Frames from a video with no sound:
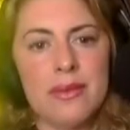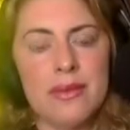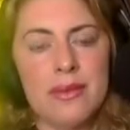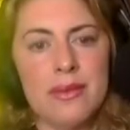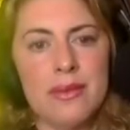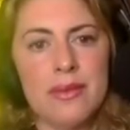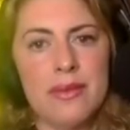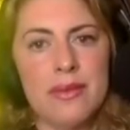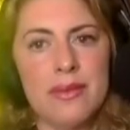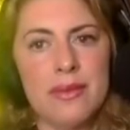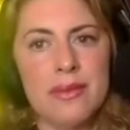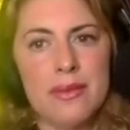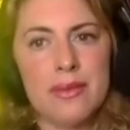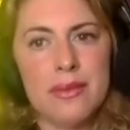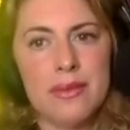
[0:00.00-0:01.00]

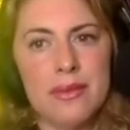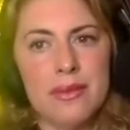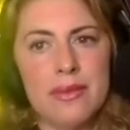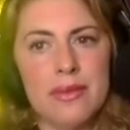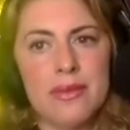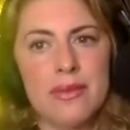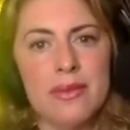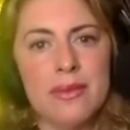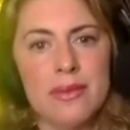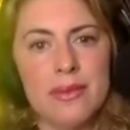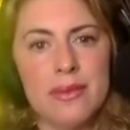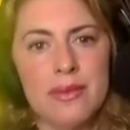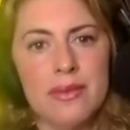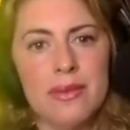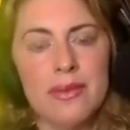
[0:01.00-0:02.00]

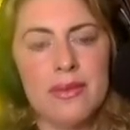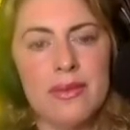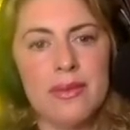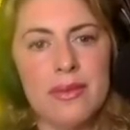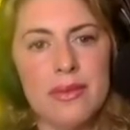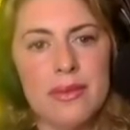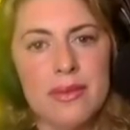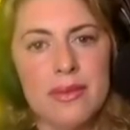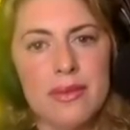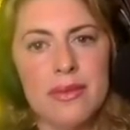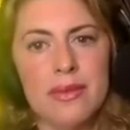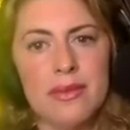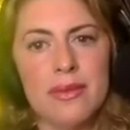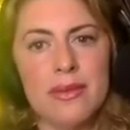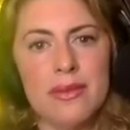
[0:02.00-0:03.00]

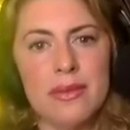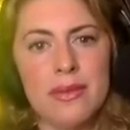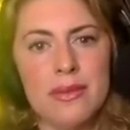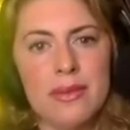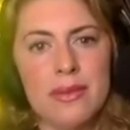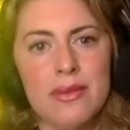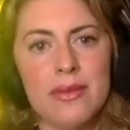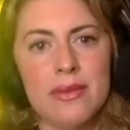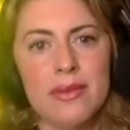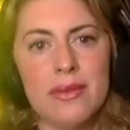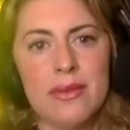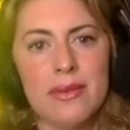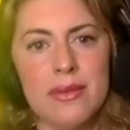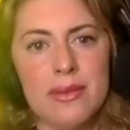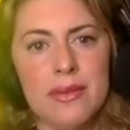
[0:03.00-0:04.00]

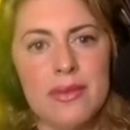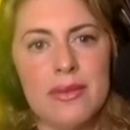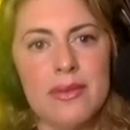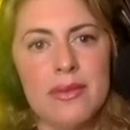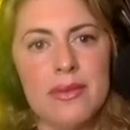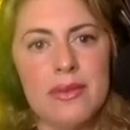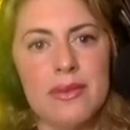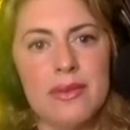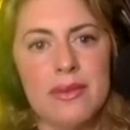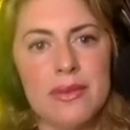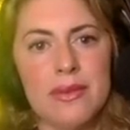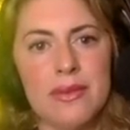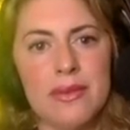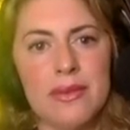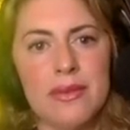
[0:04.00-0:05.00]

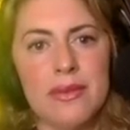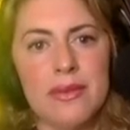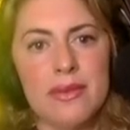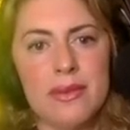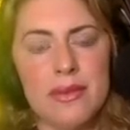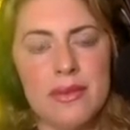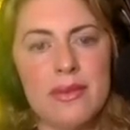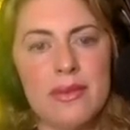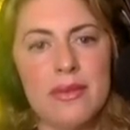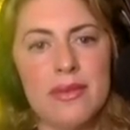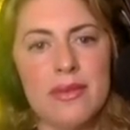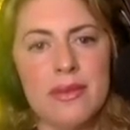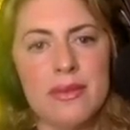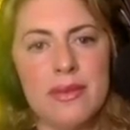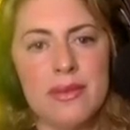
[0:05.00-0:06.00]

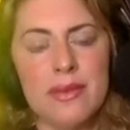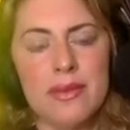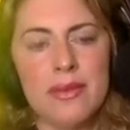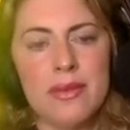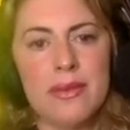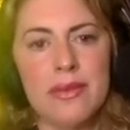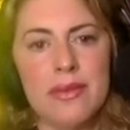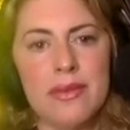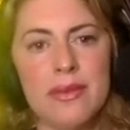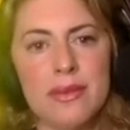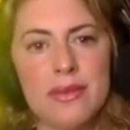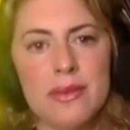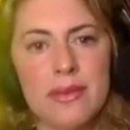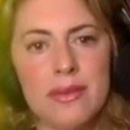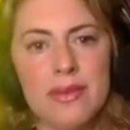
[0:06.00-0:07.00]

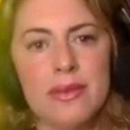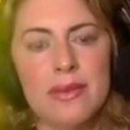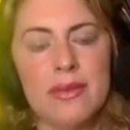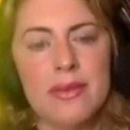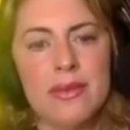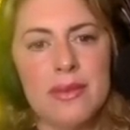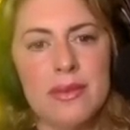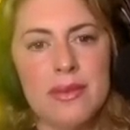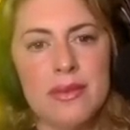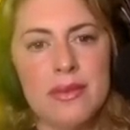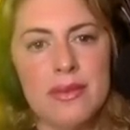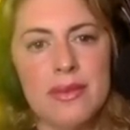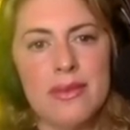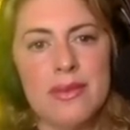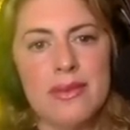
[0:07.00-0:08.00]
(not speaking)